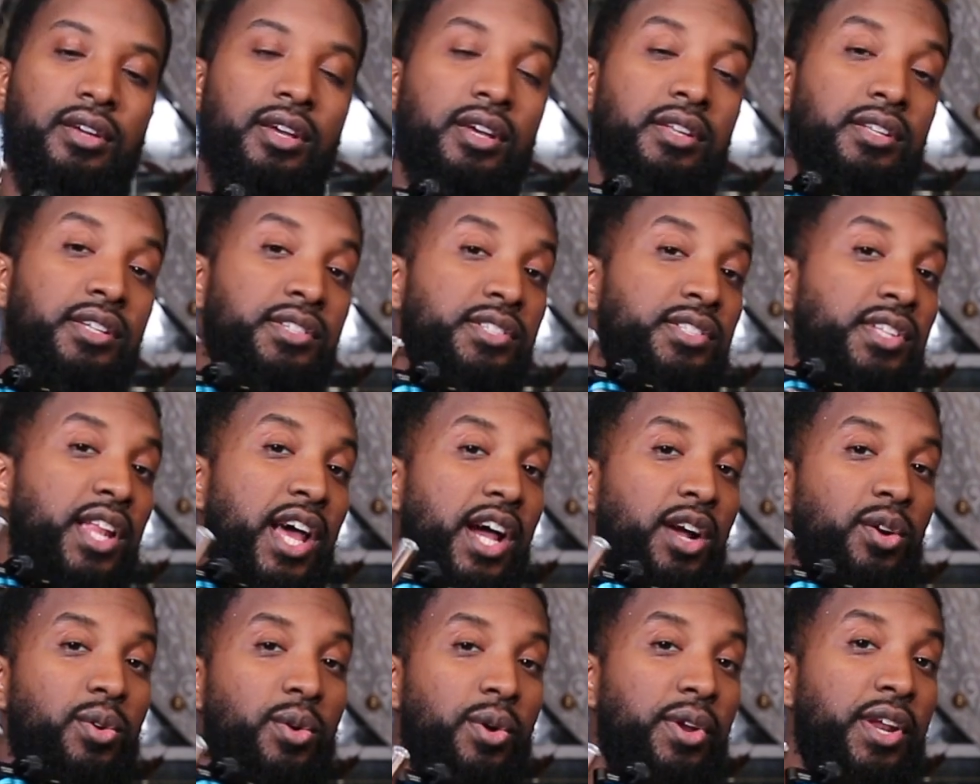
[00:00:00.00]
And this is
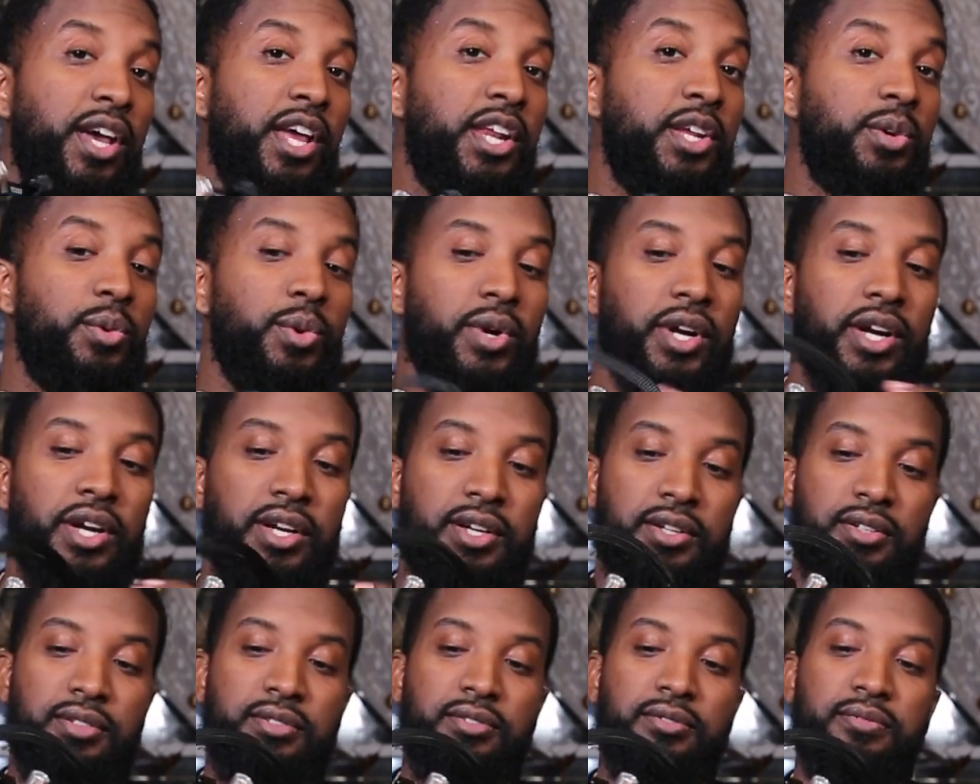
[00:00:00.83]
not going
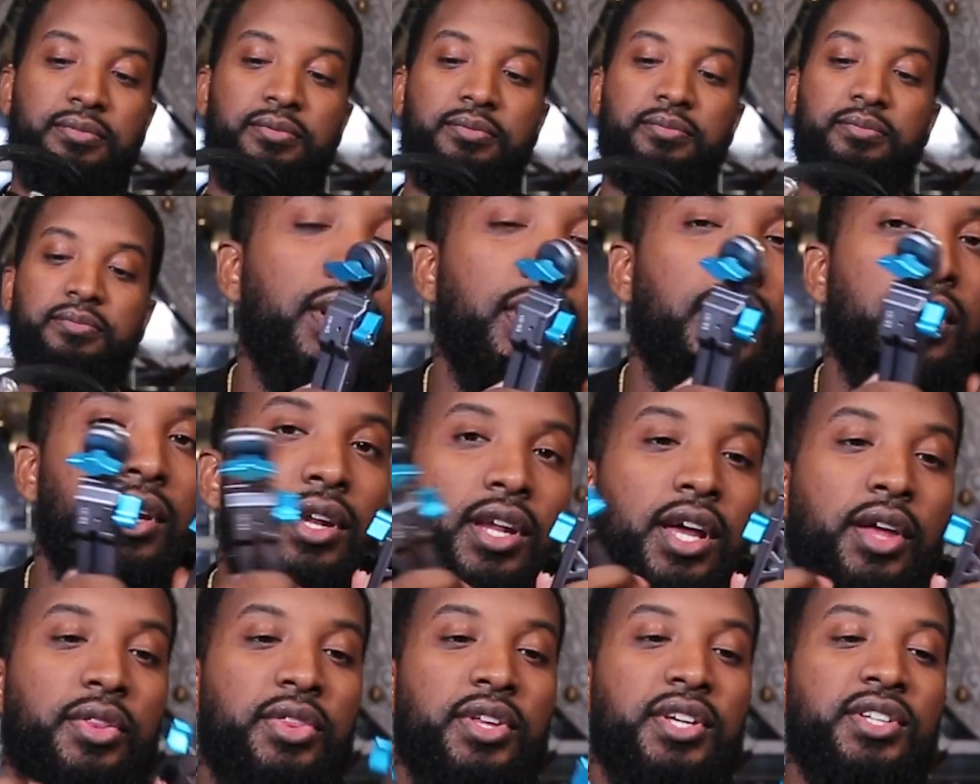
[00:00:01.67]
anywhere.
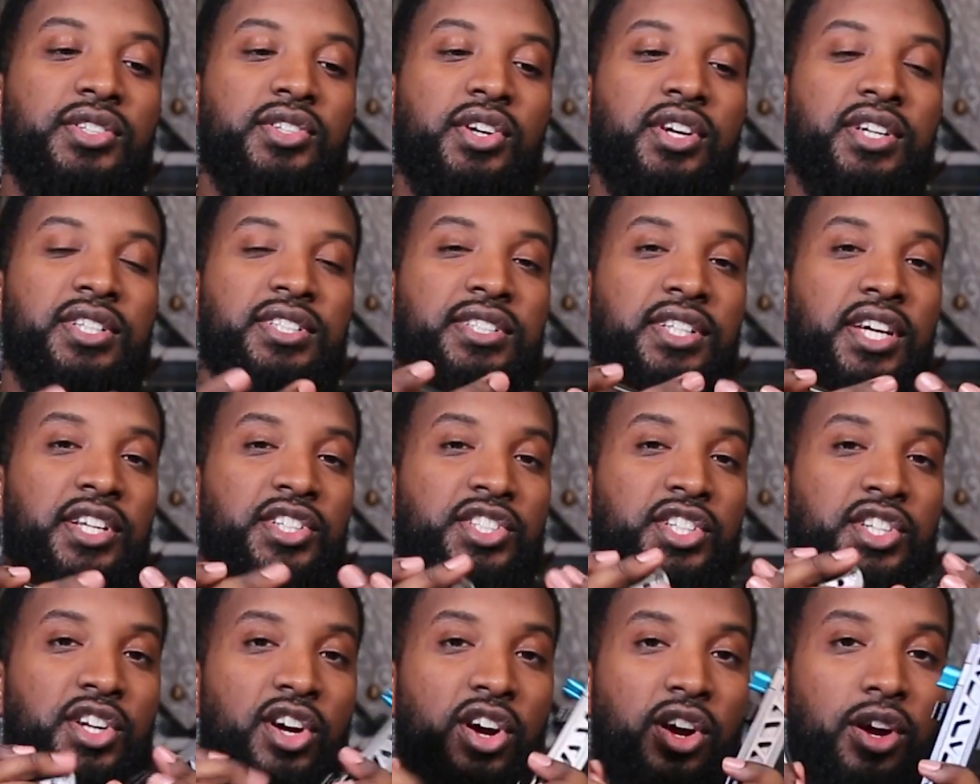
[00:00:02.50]
Now these are
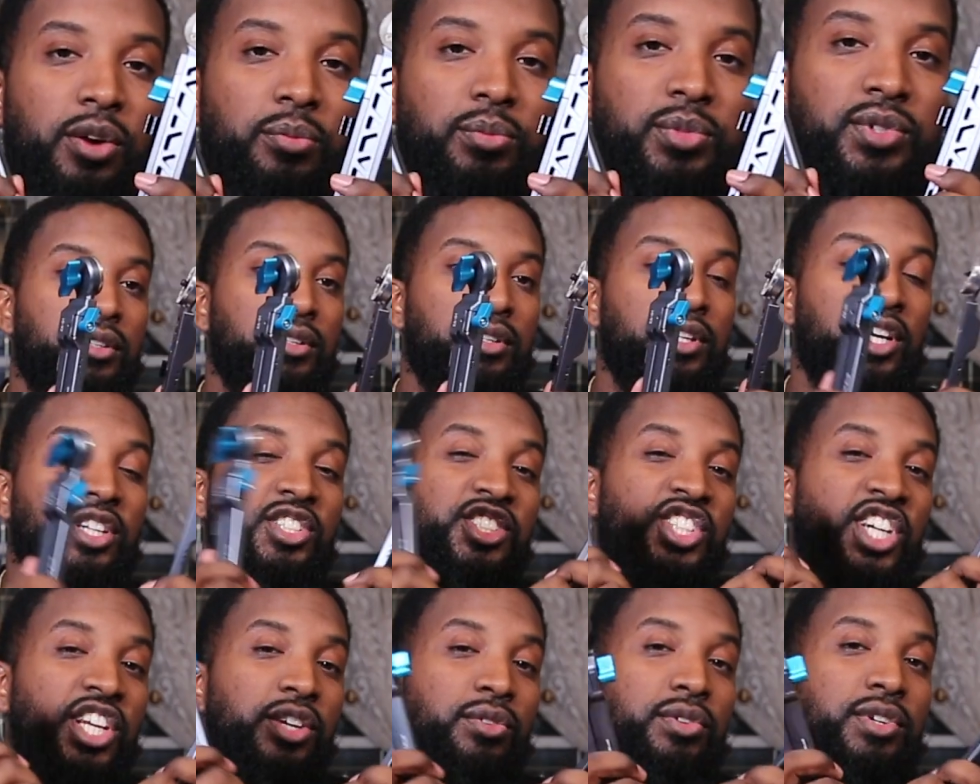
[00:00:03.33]
extension arms. Now
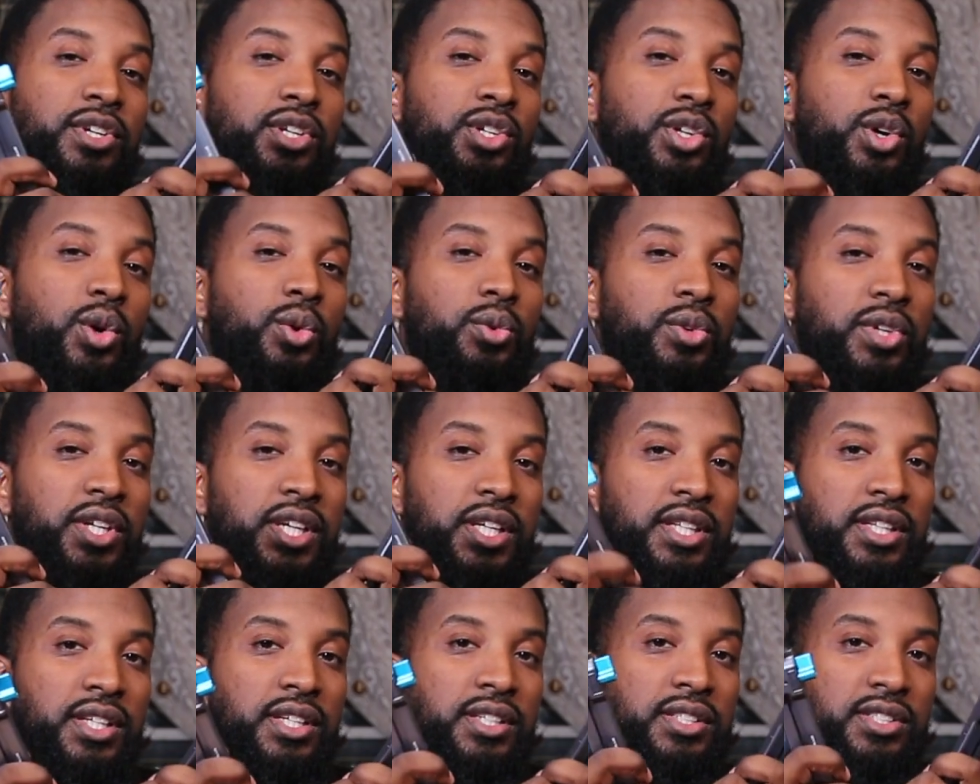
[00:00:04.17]
generally you don't
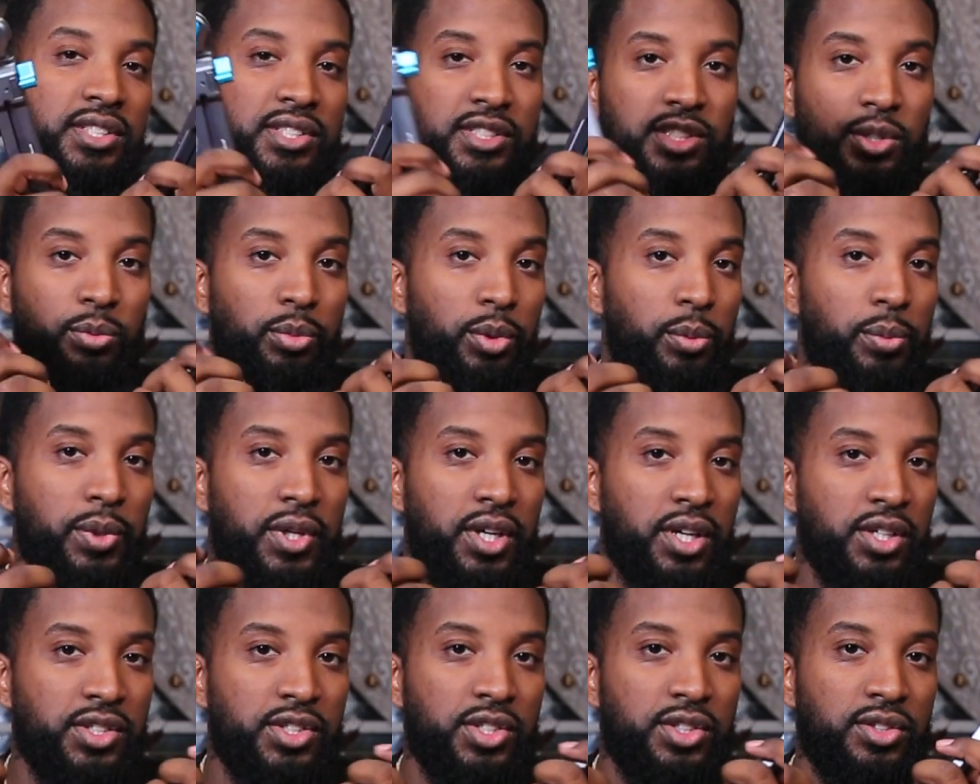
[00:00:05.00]
need these just simply
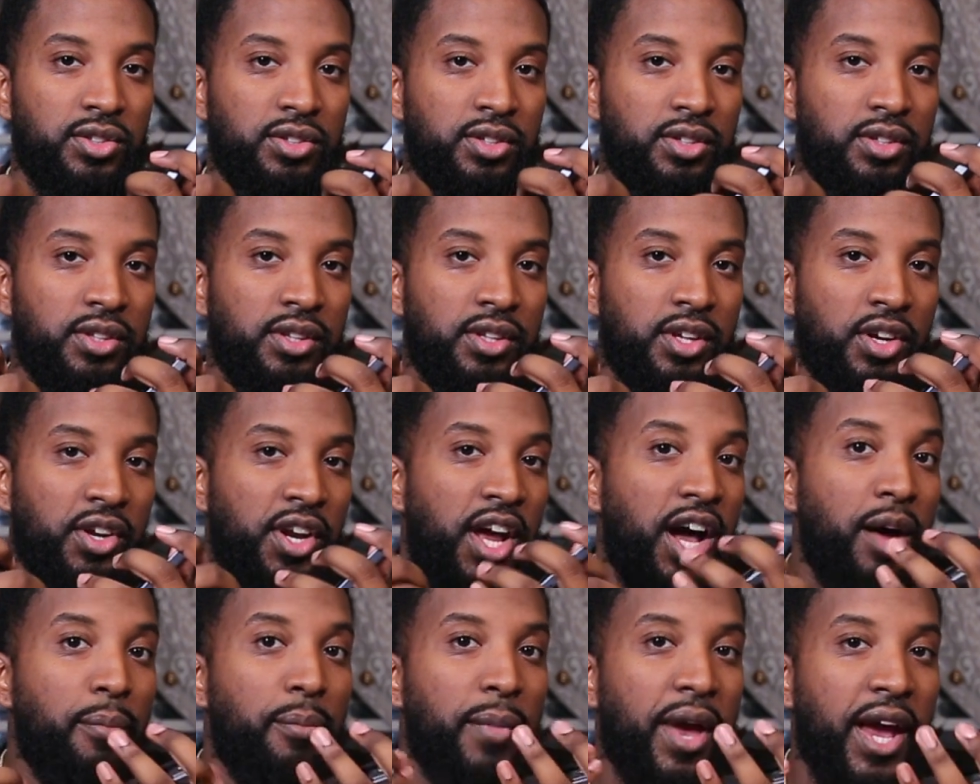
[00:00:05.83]
because they're
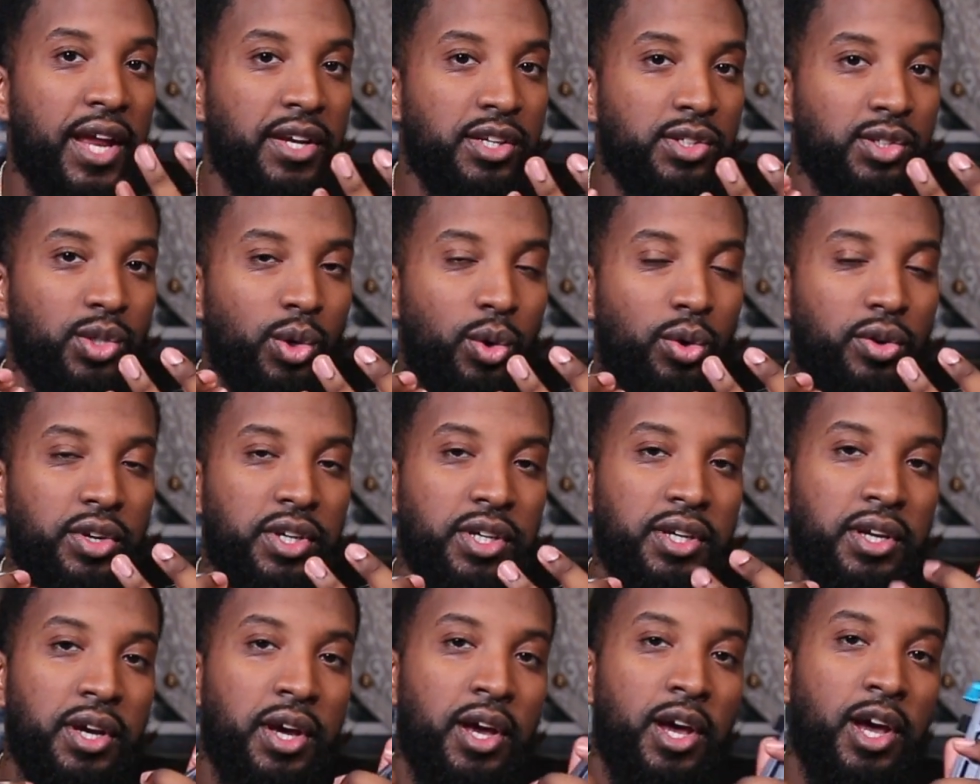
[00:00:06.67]
not
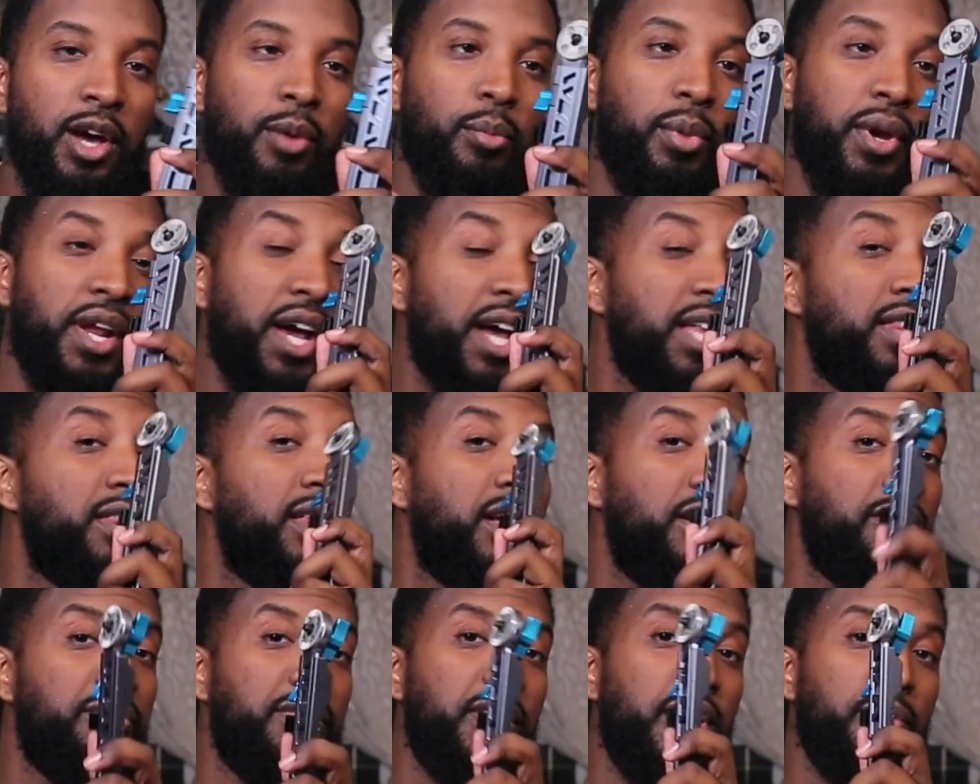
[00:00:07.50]
mandatory, but I
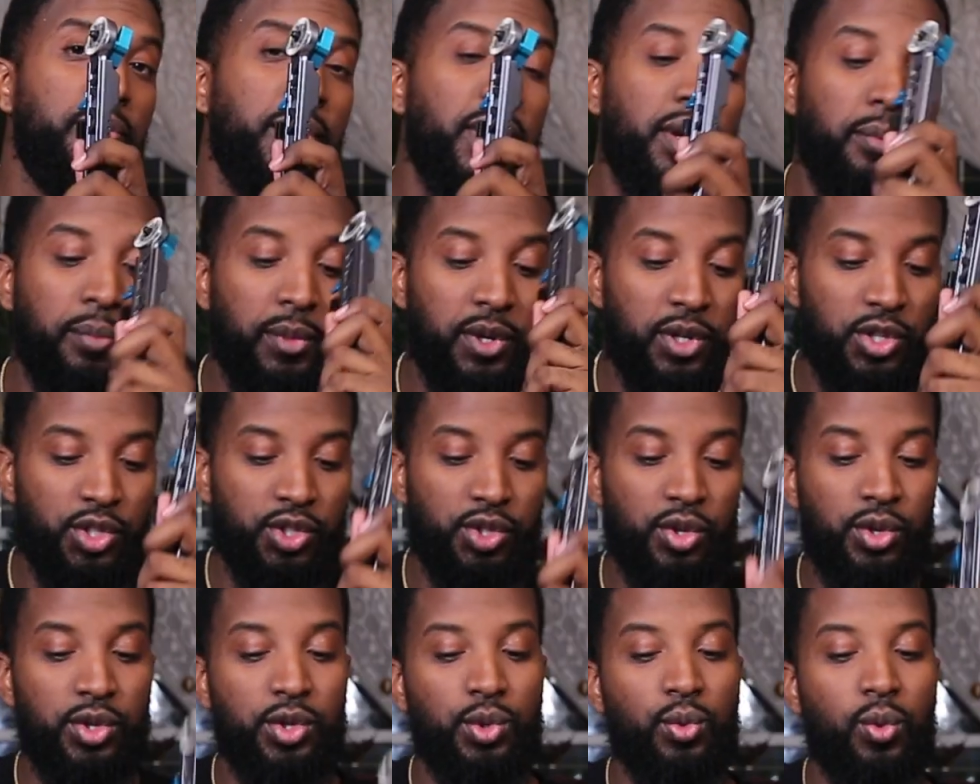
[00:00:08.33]
love them and I'm gonna
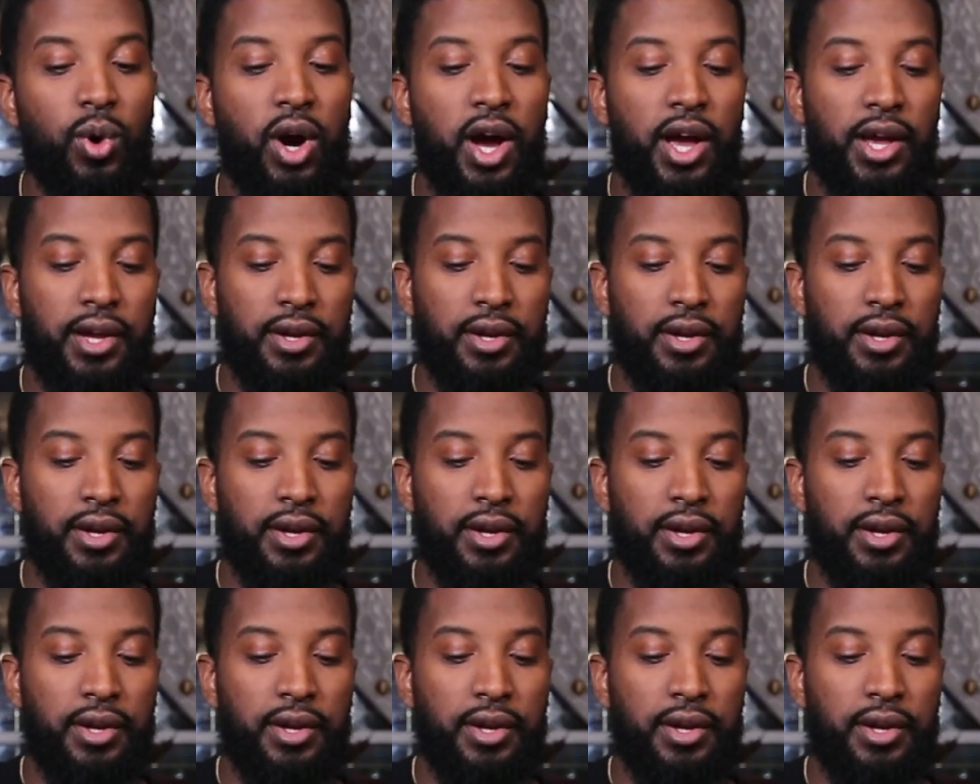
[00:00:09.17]
show you why.